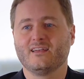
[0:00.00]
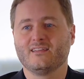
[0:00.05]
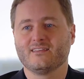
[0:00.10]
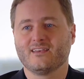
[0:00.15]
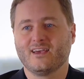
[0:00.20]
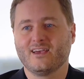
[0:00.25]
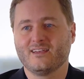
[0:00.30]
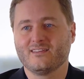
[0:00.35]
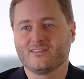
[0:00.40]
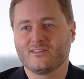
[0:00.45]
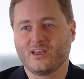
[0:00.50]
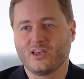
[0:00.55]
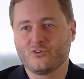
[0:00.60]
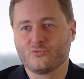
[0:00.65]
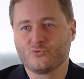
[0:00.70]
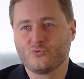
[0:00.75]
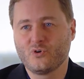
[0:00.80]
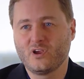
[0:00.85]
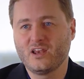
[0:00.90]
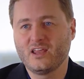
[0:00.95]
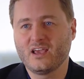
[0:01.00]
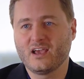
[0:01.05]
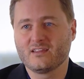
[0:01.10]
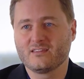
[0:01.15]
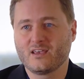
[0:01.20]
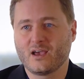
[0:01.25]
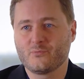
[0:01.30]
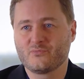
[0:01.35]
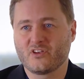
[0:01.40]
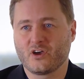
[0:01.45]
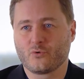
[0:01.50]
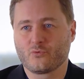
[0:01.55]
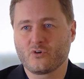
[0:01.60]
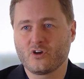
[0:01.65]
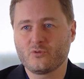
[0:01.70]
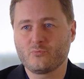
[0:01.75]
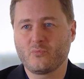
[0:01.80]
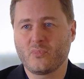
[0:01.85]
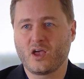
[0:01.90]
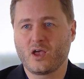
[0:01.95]
And, and, and really adapt
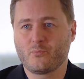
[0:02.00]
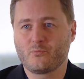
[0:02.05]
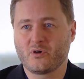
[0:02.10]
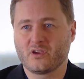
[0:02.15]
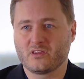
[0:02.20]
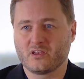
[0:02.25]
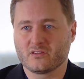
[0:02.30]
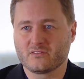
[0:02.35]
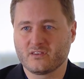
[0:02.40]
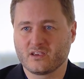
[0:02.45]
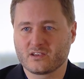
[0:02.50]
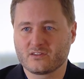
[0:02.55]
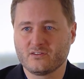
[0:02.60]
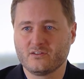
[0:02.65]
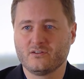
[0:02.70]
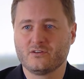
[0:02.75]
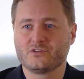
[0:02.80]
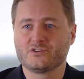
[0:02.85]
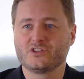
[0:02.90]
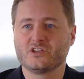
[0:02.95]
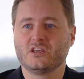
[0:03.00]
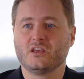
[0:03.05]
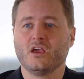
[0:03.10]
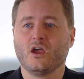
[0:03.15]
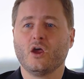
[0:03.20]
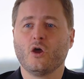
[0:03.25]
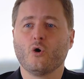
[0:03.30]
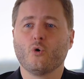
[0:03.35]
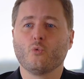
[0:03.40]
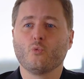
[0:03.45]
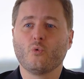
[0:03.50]
our roadmap and our technology